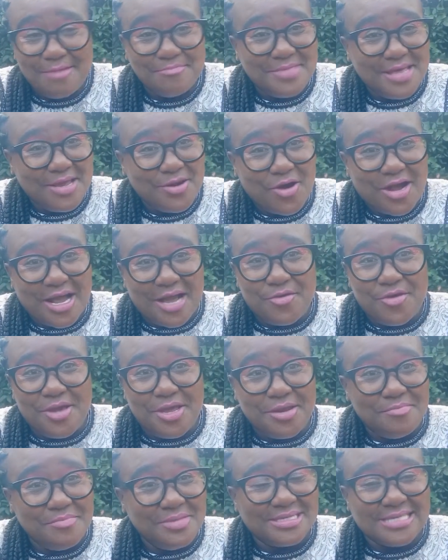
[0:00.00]
am the no can
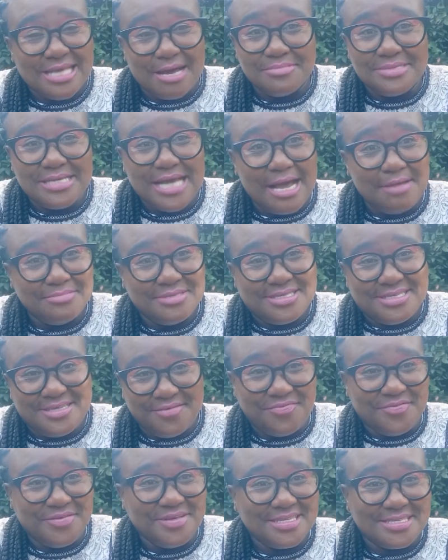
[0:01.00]
you in me sometimes
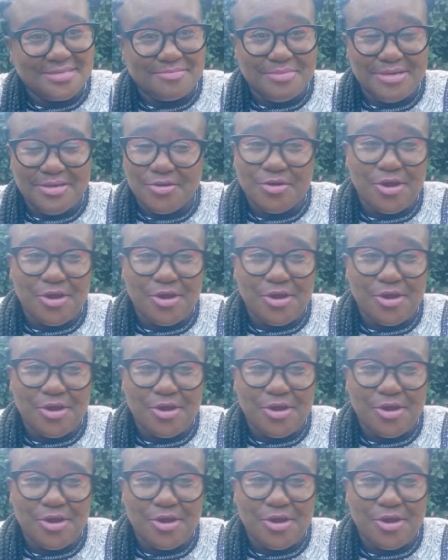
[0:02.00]
defeats me.